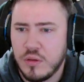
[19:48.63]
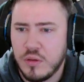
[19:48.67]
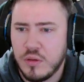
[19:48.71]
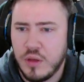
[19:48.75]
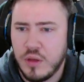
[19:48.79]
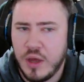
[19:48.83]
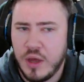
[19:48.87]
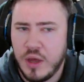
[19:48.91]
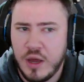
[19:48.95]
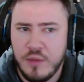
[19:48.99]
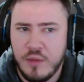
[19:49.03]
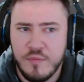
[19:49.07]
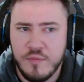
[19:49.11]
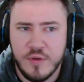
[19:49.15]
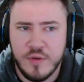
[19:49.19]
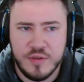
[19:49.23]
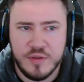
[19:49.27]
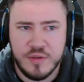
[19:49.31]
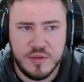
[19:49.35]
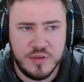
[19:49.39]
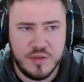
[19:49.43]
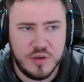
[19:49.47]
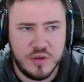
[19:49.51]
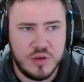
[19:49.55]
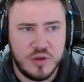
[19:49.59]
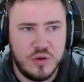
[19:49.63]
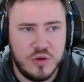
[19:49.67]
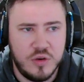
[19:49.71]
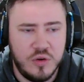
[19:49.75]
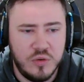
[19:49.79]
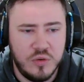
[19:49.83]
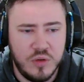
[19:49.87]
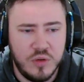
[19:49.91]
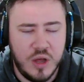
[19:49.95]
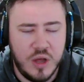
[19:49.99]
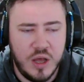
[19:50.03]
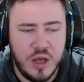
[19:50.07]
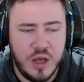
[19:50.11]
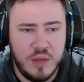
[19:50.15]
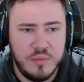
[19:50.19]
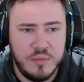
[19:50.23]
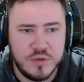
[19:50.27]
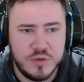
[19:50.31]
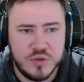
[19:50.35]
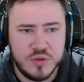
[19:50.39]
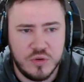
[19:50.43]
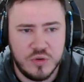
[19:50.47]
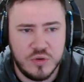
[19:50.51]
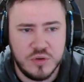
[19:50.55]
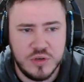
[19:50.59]
Versus a
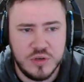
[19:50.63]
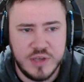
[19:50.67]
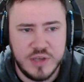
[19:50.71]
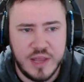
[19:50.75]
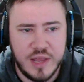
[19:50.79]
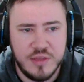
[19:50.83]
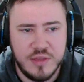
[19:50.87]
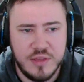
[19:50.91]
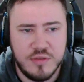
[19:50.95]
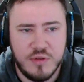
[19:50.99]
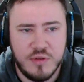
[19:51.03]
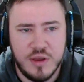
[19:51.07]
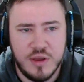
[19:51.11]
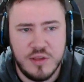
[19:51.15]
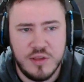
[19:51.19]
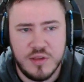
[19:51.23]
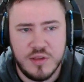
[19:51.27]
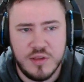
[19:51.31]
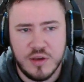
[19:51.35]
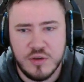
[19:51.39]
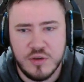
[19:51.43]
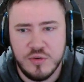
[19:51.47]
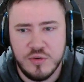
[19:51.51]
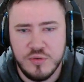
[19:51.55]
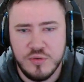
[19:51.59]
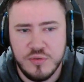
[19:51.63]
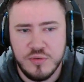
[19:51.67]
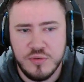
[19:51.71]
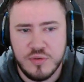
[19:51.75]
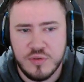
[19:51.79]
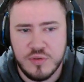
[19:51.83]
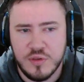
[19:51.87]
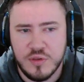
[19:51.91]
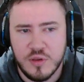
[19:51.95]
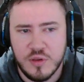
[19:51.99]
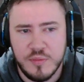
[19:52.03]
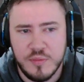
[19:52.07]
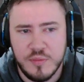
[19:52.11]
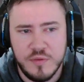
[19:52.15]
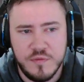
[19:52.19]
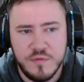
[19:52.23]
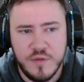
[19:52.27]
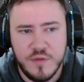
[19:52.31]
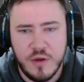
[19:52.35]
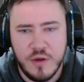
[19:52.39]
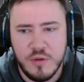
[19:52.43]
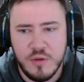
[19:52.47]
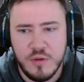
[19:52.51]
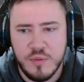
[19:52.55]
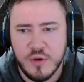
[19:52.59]
strong condensed range that calls, they're going to be
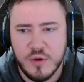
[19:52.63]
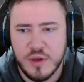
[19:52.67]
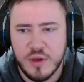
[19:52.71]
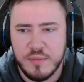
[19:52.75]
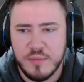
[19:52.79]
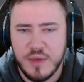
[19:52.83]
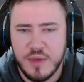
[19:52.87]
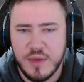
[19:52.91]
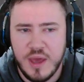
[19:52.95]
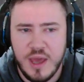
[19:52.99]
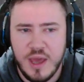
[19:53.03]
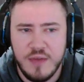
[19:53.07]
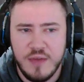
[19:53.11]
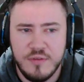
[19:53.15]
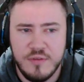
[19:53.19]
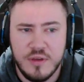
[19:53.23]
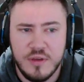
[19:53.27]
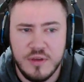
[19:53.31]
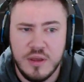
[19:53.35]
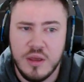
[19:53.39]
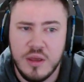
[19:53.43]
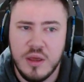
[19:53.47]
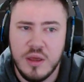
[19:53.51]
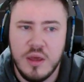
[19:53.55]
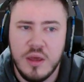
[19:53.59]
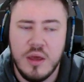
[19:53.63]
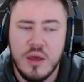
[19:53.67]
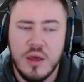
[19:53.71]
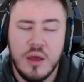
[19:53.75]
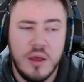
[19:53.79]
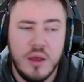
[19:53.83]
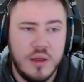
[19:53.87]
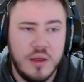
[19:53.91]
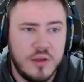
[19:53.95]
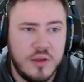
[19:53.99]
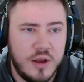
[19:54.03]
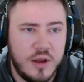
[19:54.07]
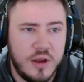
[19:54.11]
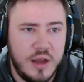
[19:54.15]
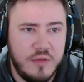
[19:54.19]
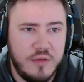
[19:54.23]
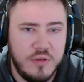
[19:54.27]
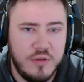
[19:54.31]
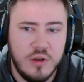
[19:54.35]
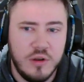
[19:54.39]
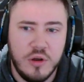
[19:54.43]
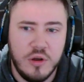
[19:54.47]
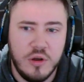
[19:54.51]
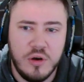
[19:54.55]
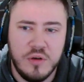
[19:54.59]
very pocket pair heavy. Going to have a
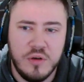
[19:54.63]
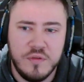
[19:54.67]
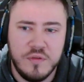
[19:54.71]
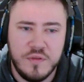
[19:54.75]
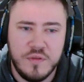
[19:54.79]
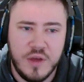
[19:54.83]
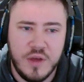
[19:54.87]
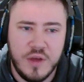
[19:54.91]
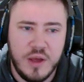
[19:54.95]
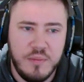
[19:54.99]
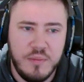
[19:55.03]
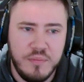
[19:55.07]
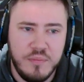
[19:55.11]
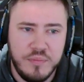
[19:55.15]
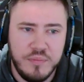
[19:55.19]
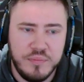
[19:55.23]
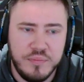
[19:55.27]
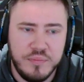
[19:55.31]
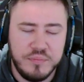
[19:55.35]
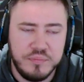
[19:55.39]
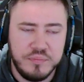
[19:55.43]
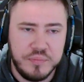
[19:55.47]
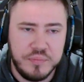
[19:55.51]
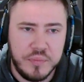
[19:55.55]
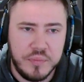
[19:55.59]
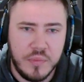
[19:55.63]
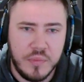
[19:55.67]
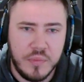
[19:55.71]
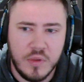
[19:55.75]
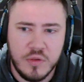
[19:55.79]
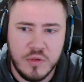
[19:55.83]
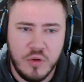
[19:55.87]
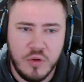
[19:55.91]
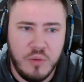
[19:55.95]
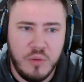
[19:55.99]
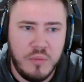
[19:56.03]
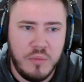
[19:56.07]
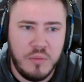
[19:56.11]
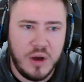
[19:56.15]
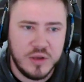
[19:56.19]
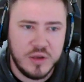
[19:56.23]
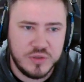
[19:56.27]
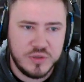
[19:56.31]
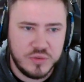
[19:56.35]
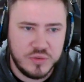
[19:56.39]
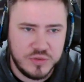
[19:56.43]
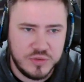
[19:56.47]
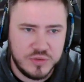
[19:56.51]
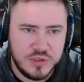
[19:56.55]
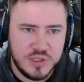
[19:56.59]
lot of sort of
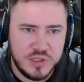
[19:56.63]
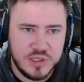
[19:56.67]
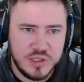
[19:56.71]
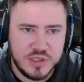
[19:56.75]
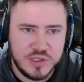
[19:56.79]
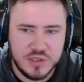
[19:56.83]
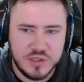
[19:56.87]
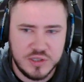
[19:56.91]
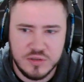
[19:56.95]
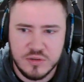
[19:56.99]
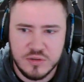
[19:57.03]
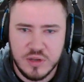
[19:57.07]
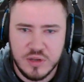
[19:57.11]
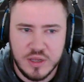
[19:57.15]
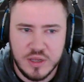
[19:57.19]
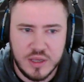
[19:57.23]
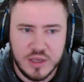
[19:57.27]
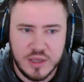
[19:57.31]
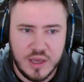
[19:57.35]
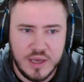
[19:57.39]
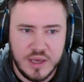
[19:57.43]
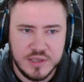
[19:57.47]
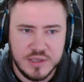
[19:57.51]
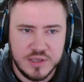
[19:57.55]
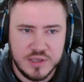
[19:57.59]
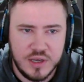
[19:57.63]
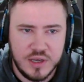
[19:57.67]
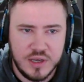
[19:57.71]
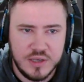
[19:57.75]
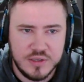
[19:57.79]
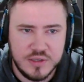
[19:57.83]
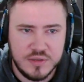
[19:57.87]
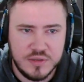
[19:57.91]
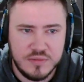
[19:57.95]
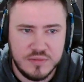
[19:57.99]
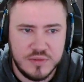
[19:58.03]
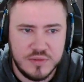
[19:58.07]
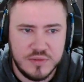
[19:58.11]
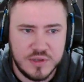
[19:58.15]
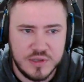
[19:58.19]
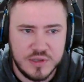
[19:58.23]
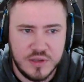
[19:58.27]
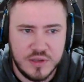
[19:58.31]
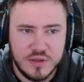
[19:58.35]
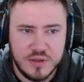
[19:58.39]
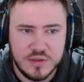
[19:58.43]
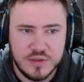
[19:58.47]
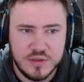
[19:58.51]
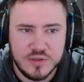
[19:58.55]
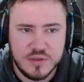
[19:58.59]
marginal to decent ace highs, things like
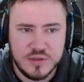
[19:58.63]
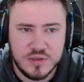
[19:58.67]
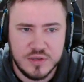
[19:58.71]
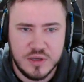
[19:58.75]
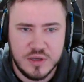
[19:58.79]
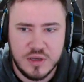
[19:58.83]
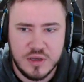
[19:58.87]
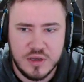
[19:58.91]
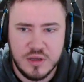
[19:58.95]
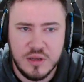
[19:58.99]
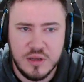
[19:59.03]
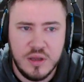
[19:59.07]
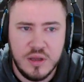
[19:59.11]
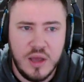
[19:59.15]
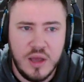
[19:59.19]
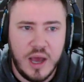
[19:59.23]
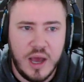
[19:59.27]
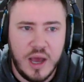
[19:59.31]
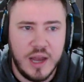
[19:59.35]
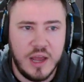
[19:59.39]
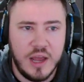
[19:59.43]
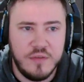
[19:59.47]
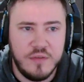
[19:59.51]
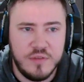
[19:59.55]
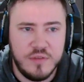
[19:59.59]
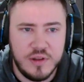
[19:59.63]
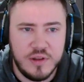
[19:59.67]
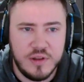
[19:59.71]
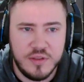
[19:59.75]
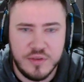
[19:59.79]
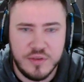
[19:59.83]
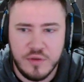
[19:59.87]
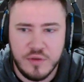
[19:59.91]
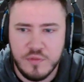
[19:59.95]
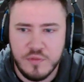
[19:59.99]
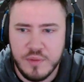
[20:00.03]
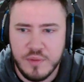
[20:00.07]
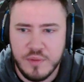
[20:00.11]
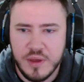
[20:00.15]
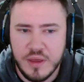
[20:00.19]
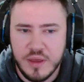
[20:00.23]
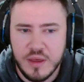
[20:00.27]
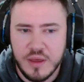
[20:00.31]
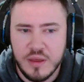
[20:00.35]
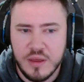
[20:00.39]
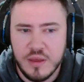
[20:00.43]
this. I like villains over bet there.